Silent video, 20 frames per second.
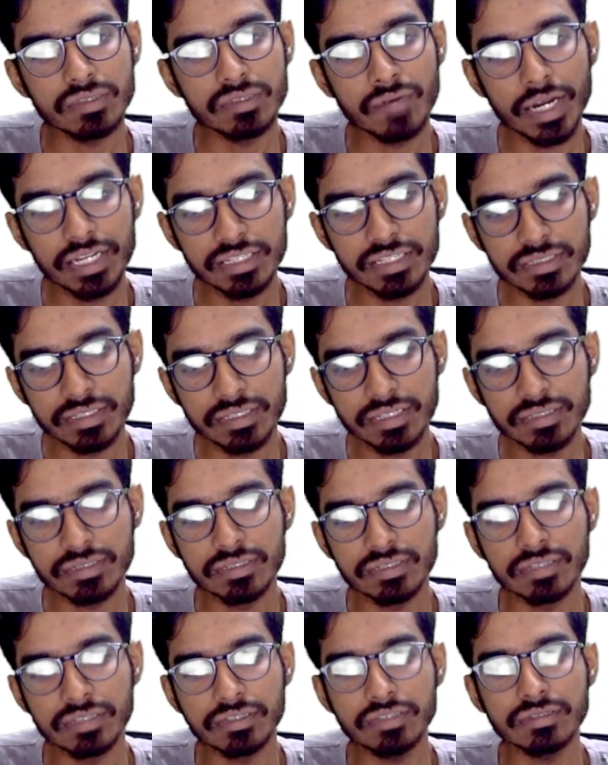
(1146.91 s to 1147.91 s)
What is this?
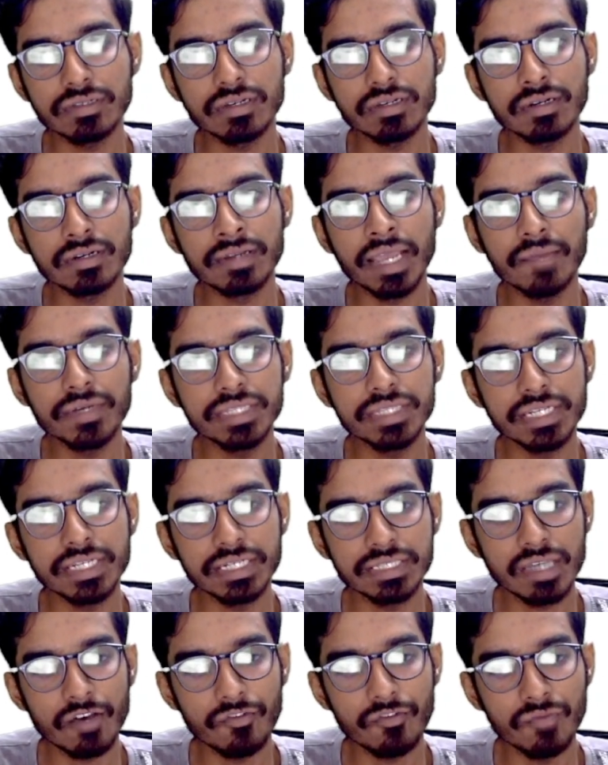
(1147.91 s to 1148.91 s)
This is divergence
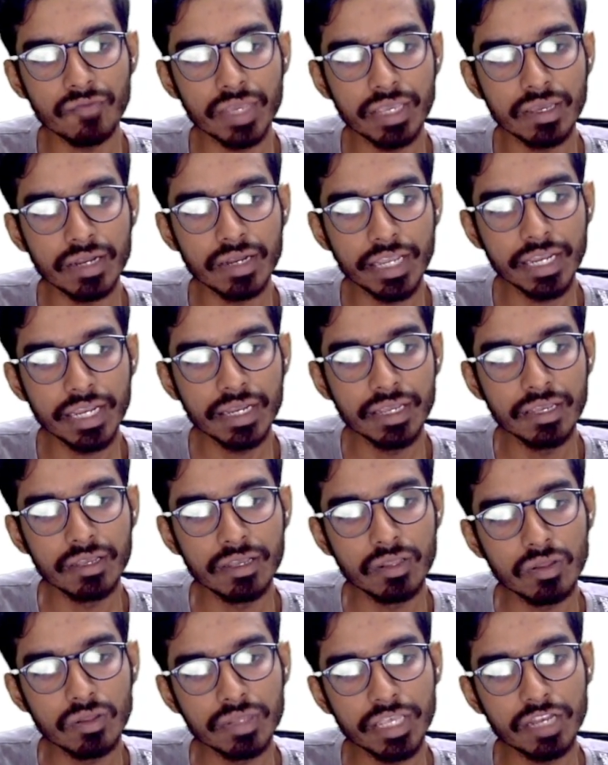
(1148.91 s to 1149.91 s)
of phi, right?
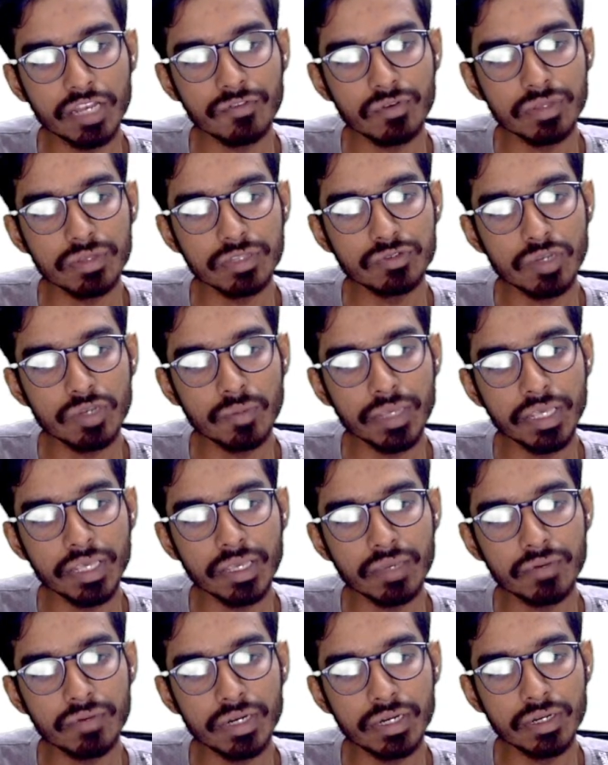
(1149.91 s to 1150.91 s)
Therefore, this will be
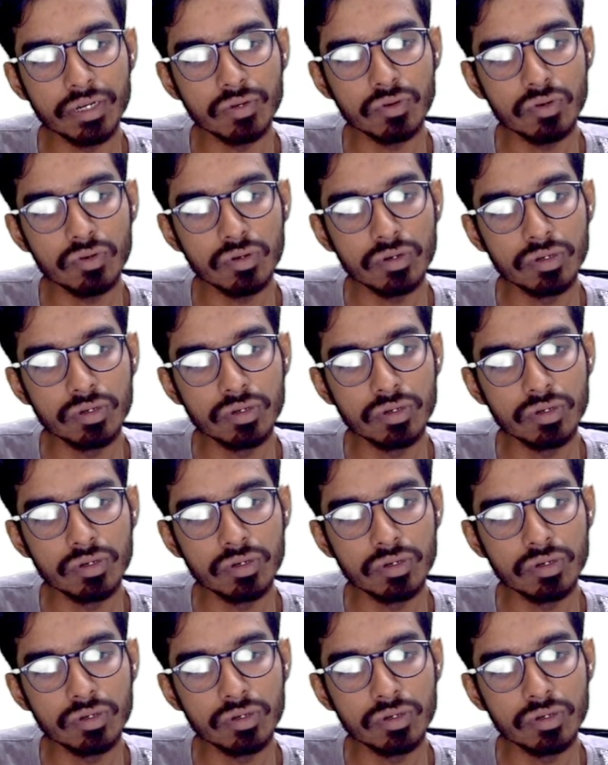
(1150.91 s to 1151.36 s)
equal to